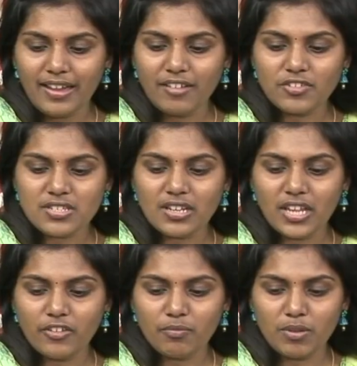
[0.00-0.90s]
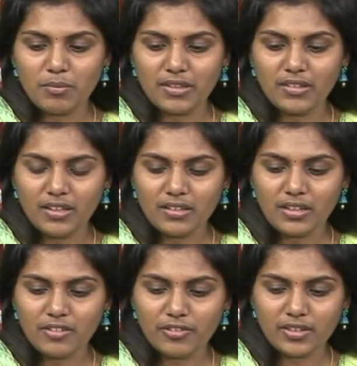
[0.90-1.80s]
have this clay with me, but then
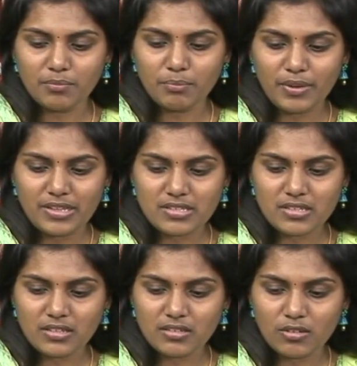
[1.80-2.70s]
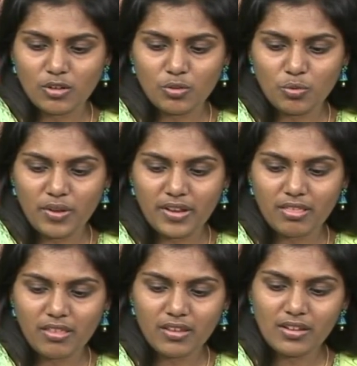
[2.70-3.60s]
if I press it or do
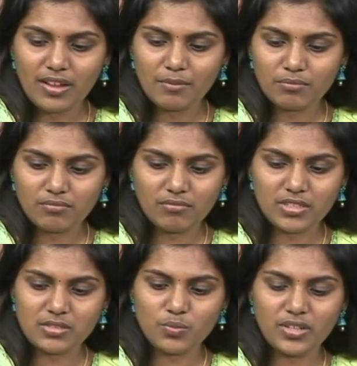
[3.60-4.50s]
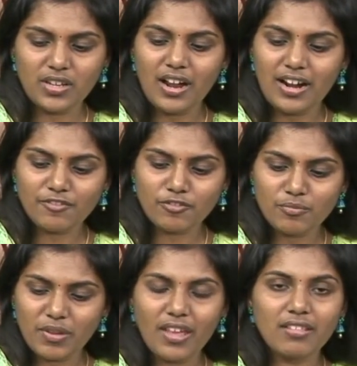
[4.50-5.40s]
anything, this is very hard for
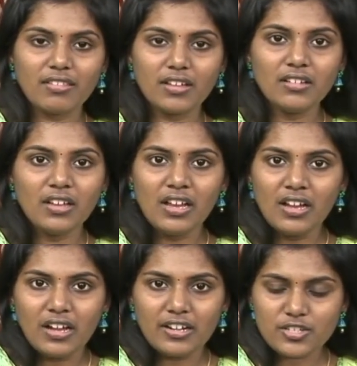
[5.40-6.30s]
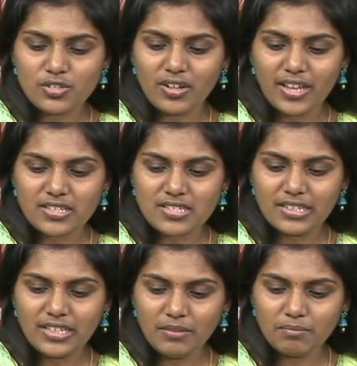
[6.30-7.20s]
me, and then it is not
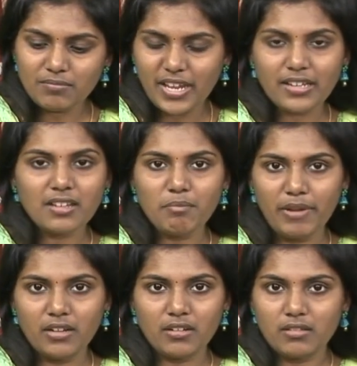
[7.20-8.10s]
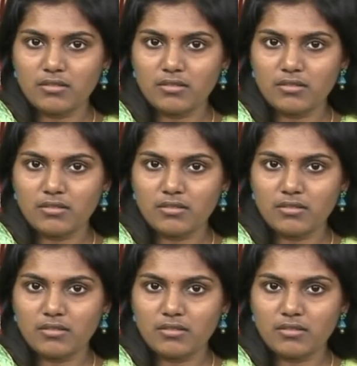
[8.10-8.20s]
actually getting bent.